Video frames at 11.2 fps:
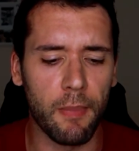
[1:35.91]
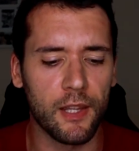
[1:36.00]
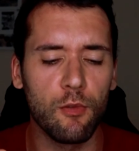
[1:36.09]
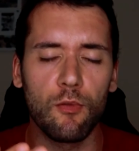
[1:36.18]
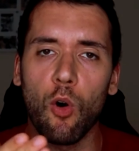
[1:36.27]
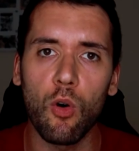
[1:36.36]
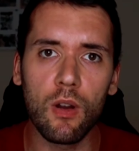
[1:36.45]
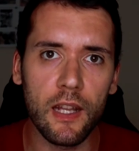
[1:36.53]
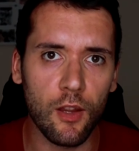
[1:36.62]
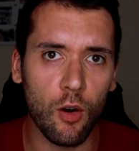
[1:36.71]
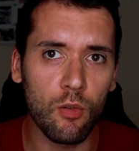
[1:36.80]
But you
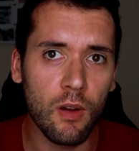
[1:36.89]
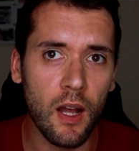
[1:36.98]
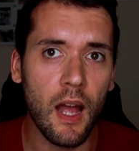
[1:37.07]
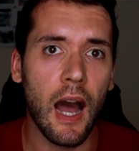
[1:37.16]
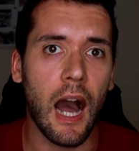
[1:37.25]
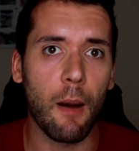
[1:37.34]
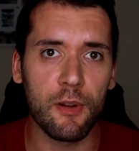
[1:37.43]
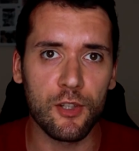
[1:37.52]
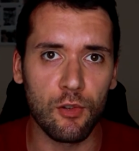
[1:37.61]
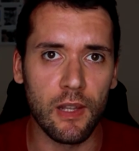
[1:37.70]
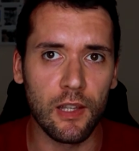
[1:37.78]
only know how
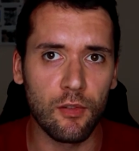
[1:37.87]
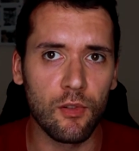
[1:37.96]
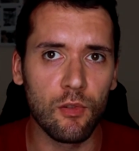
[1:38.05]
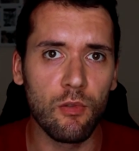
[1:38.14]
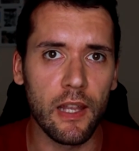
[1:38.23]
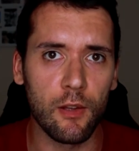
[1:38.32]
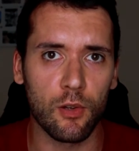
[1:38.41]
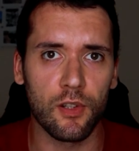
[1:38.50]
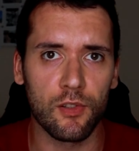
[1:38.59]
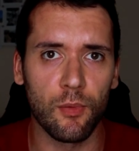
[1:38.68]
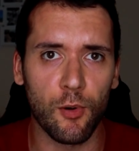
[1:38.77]
much you need to do in
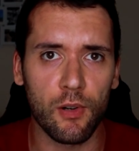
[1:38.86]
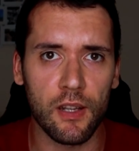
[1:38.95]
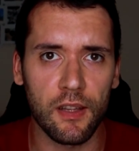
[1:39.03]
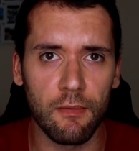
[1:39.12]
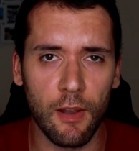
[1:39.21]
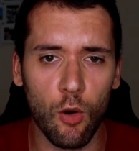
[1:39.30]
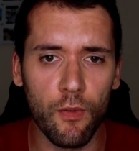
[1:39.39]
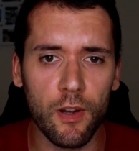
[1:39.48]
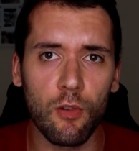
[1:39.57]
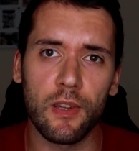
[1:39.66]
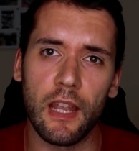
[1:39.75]
order to progressively
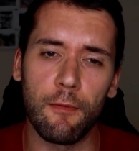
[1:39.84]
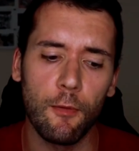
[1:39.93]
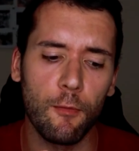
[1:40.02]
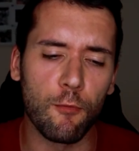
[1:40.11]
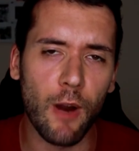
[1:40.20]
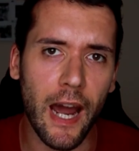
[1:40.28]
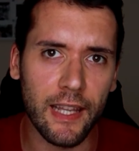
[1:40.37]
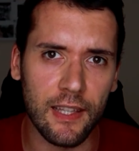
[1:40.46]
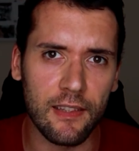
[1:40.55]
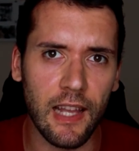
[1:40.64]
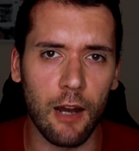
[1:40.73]
overload if you
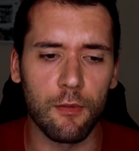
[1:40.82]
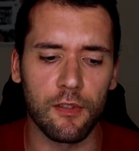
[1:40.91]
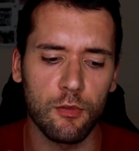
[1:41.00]
write it down.